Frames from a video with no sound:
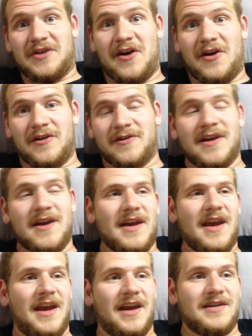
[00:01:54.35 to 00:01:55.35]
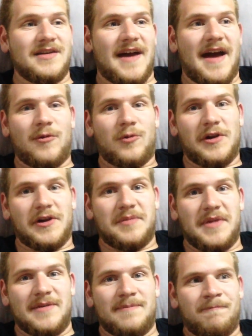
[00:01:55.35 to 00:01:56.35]
hard, and I will
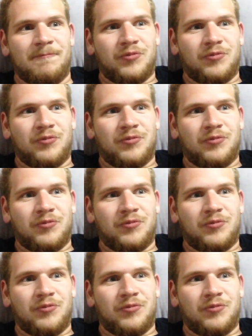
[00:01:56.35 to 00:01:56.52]
admit